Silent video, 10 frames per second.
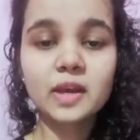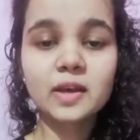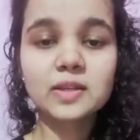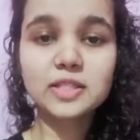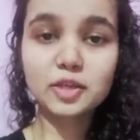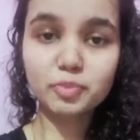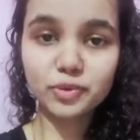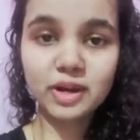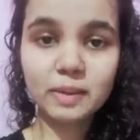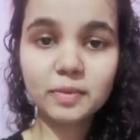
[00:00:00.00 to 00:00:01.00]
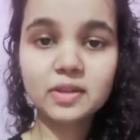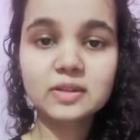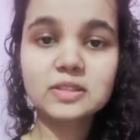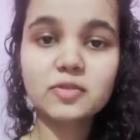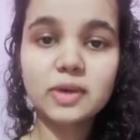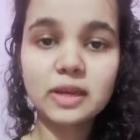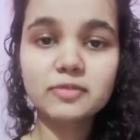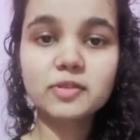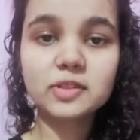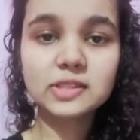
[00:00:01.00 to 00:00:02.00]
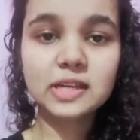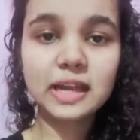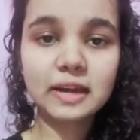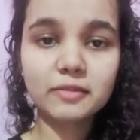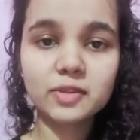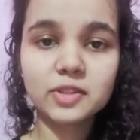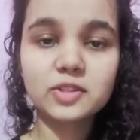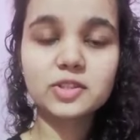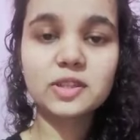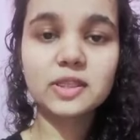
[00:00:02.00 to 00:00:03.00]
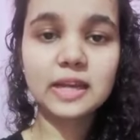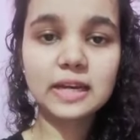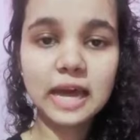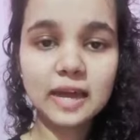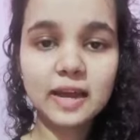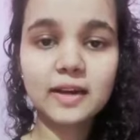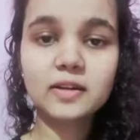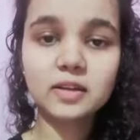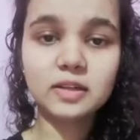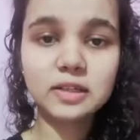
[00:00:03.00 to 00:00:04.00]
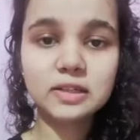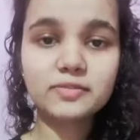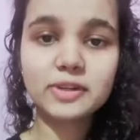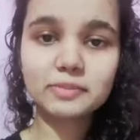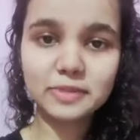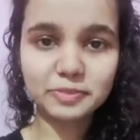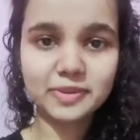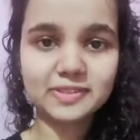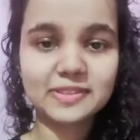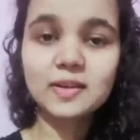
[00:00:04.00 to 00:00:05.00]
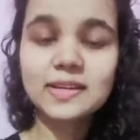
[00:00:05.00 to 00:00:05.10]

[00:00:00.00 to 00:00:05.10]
C programming is the very first language that I had learned from Deepak sir.